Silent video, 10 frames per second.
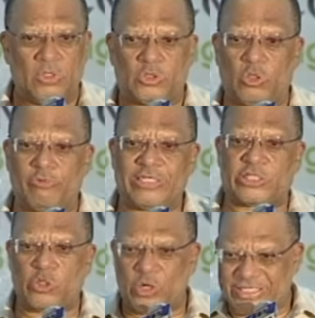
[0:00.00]
to
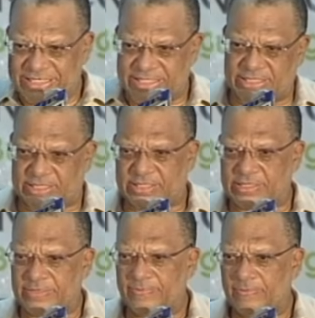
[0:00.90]

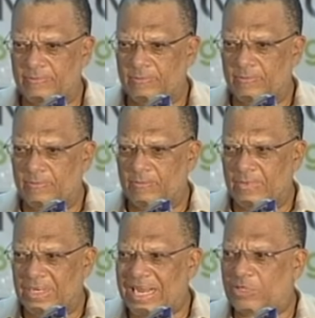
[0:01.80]
resources
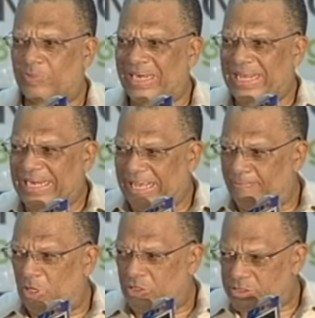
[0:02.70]
that will
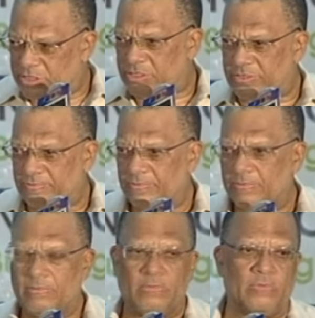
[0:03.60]
enable us
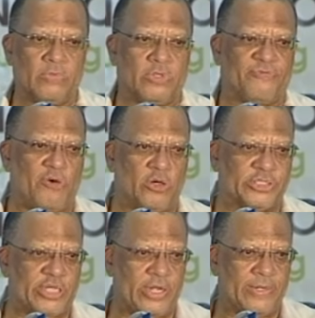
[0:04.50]
to
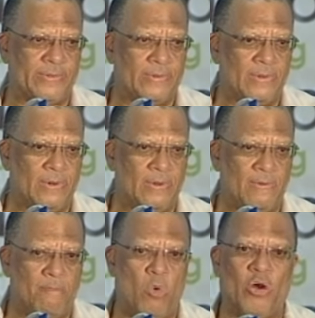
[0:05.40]
function
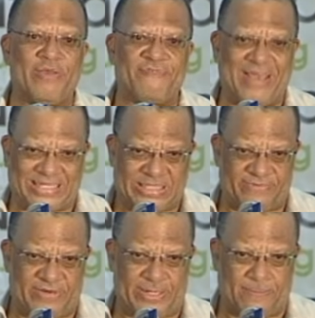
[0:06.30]
more effectively.